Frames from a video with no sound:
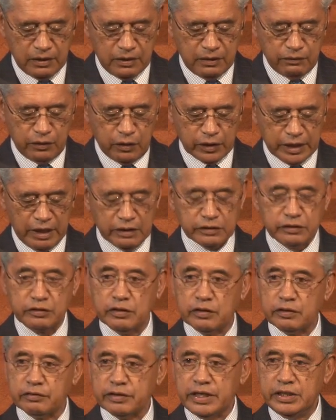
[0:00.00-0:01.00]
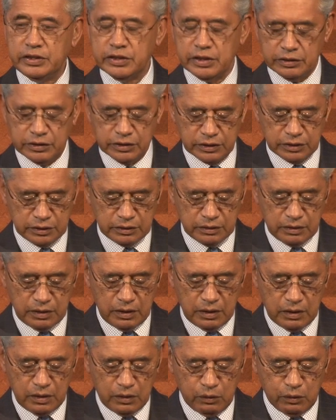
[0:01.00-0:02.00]
for cultural reasons
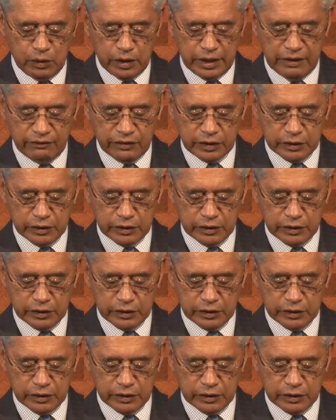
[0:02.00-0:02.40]
would have